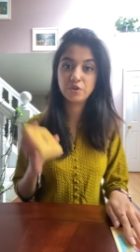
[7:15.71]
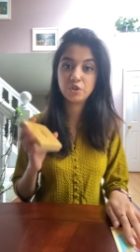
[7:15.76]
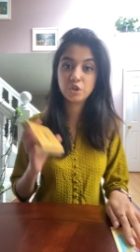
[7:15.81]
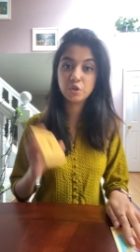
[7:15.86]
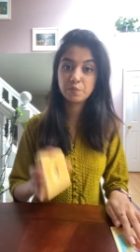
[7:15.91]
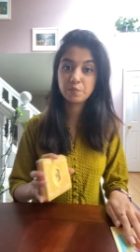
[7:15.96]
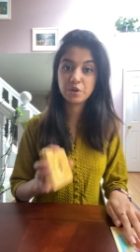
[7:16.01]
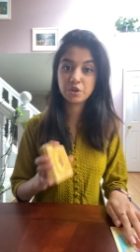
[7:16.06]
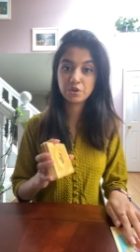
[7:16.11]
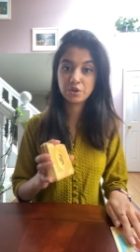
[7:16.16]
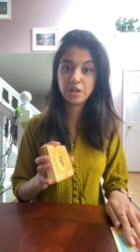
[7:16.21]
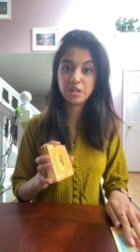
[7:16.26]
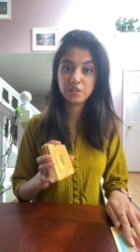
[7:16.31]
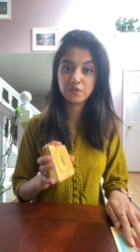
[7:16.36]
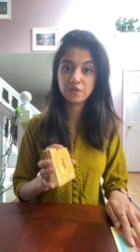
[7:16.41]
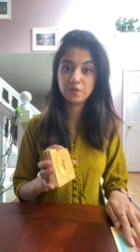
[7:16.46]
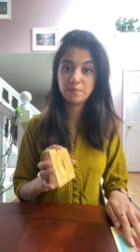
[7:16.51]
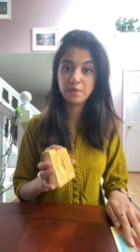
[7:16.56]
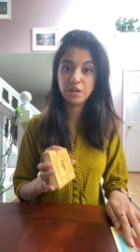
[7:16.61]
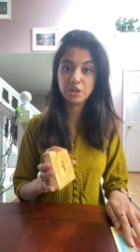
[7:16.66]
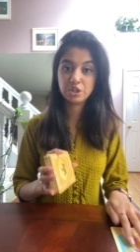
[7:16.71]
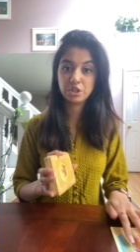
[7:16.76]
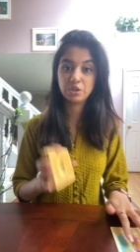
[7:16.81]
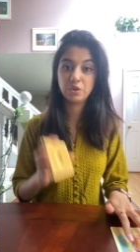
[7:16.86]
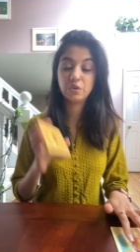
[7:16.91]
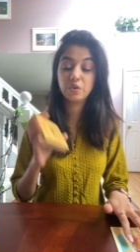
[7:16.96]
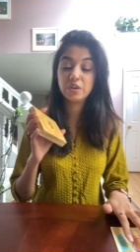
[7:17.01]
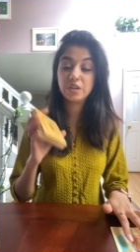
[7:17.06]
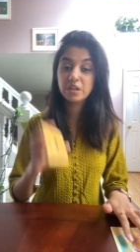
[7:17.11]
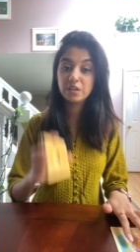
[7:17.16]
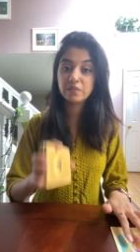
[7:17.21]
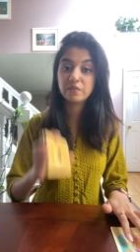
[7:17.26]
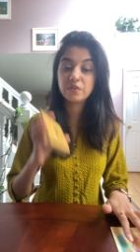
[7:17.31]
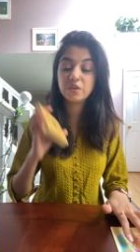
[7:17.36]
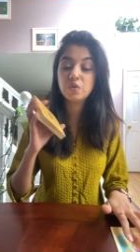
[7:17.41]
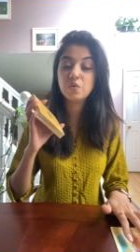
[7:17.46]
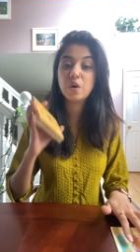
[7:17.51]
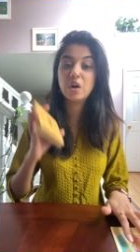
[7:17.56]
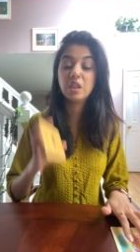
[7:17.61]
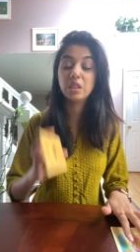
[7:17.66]
super transformational if
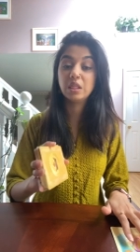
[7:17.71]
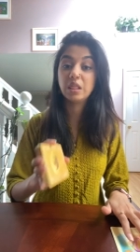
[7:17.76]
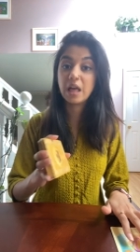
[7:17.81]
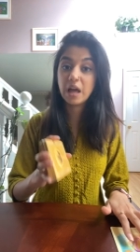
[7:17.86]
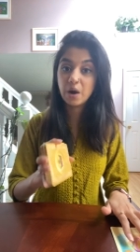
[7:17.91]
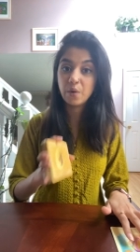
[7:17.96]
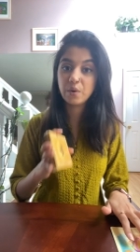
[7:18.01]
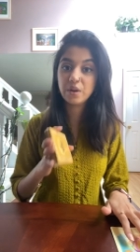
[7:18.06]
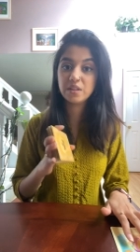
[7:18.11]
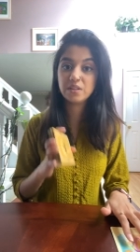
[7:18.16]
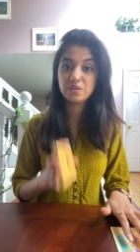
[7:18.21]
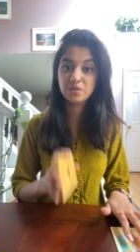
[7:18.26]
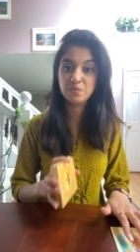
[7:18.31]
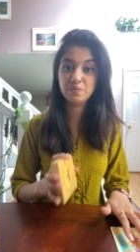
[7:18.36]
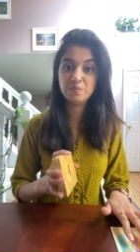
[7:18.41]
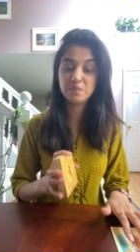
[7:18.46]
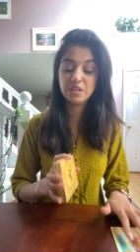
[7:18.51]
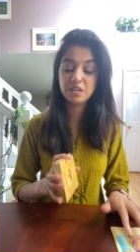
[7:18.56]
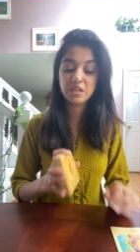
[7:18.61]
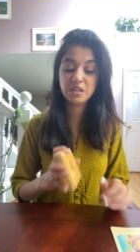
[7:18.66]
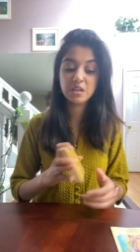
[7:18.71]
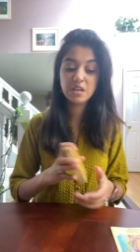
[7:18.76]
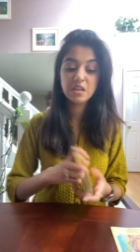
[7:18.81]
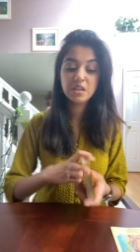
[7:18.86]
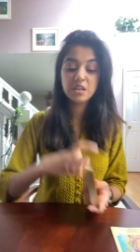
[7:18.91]
you allow it to be.